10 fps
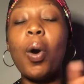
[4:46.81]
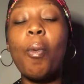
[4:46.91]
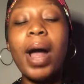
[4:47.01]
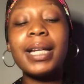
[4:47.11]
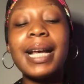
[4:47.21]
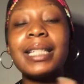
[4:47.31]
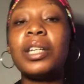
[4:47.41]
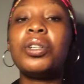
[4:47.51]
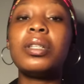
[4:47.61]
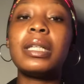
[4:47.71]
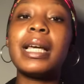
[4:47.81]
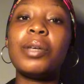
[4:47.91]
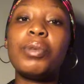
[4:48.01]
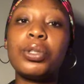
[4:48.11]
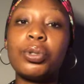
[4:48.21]
Why did I say you need to get
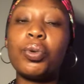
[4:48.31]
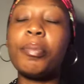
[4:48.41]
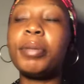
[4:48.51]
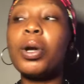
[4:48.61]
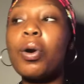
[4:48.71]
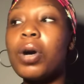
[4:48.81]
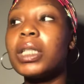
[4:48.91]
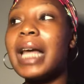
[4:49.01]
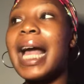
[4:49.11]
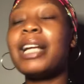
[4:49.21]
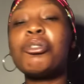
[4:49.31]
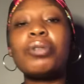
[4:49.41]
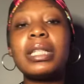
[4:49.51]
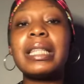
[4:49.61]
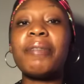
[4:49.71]
it with the soap? Because I
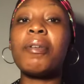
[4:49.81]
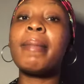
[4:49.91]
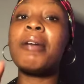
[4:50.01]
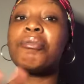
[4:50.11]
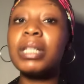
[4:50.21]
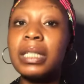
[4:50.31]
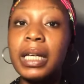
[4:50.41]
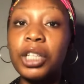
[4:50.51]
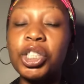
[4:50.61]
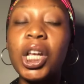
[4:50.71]
noticed that from my research,